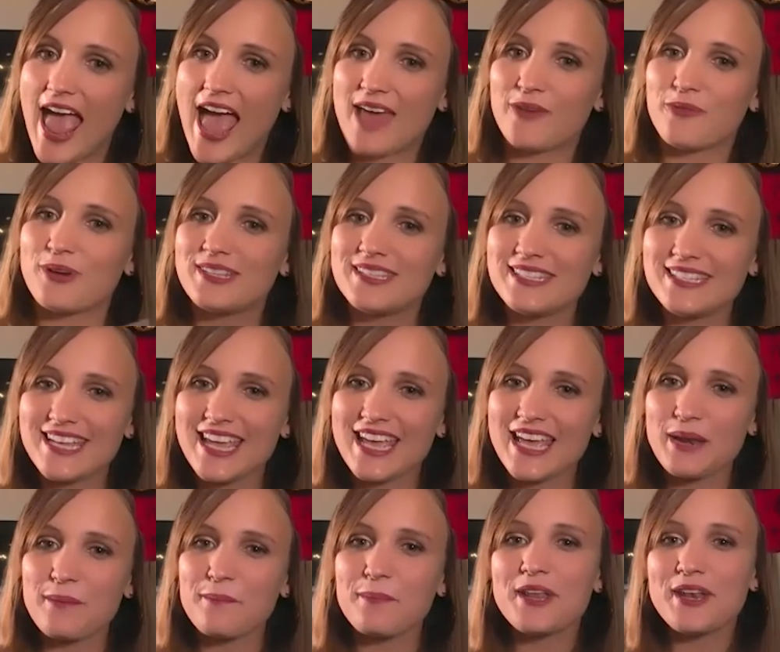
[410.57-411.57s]
And once
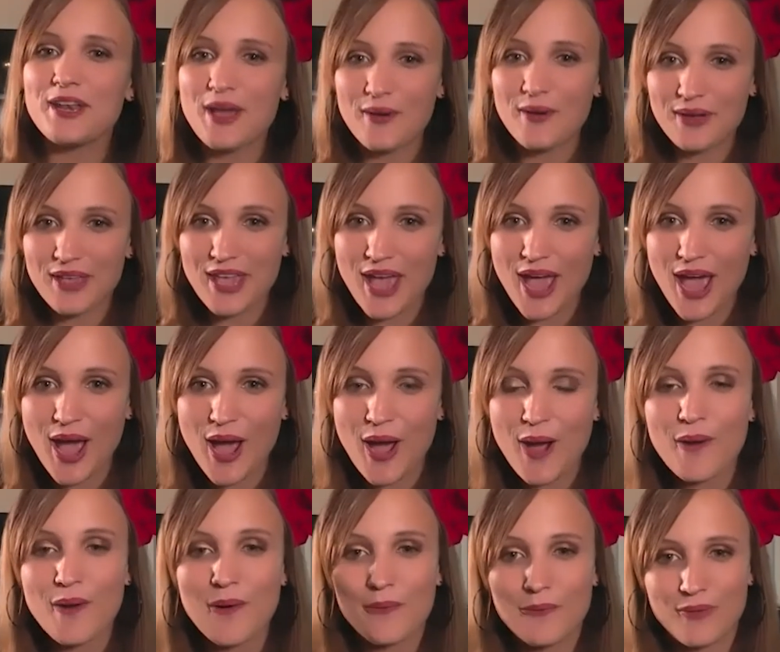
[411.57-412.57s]
again,
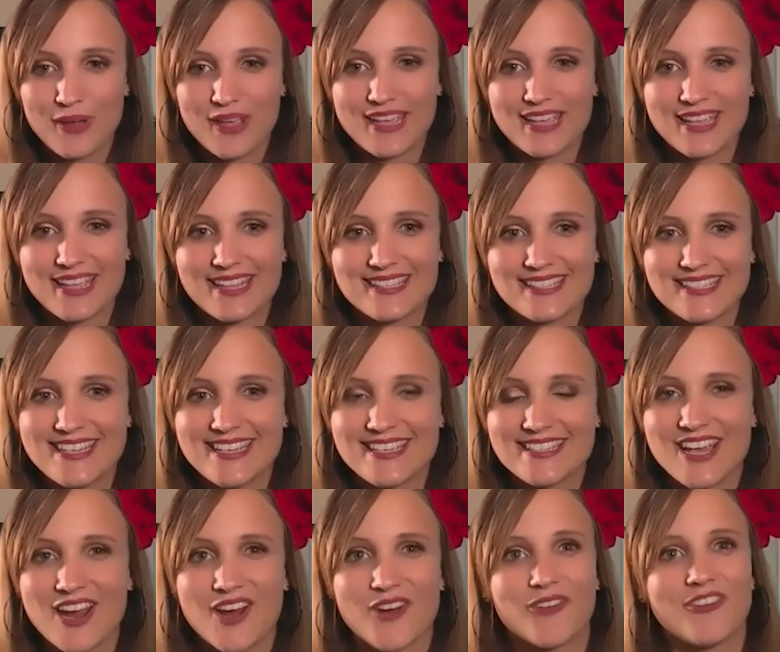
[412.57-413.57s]
Pinocchio wins. He
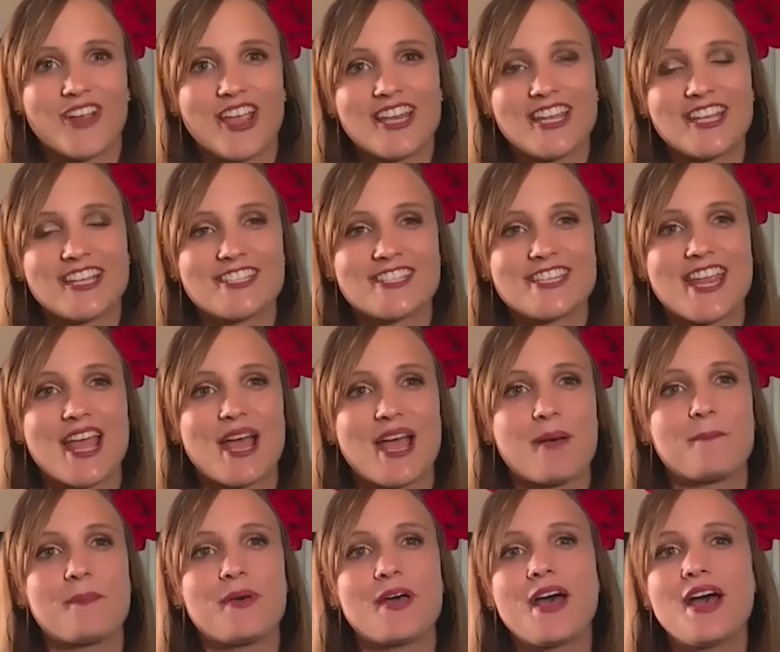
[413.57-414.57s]
is our reigning
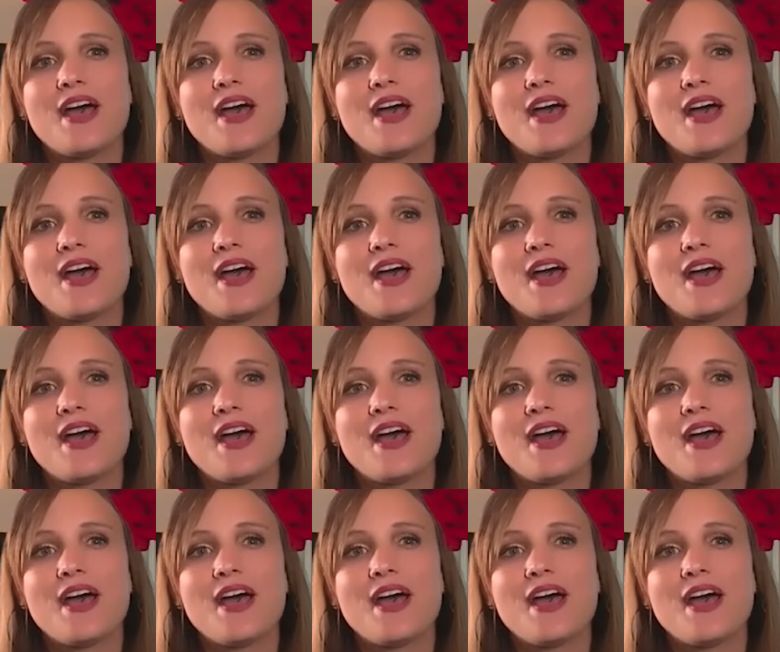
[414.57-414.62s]
champ.